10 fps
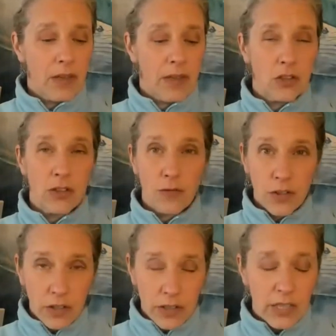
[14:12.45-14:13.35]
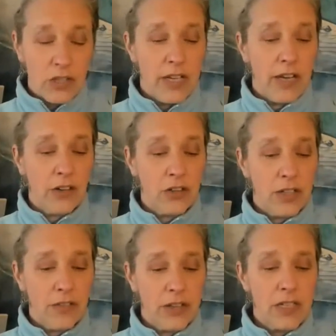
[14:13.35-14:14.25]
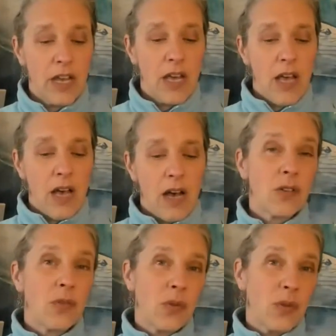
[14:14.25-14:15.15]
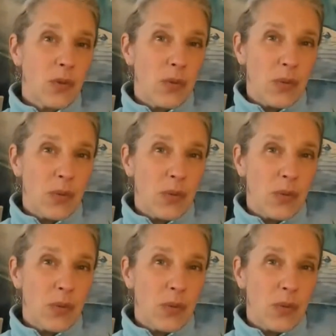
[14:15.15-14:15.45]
and just feeling into the energy of it. So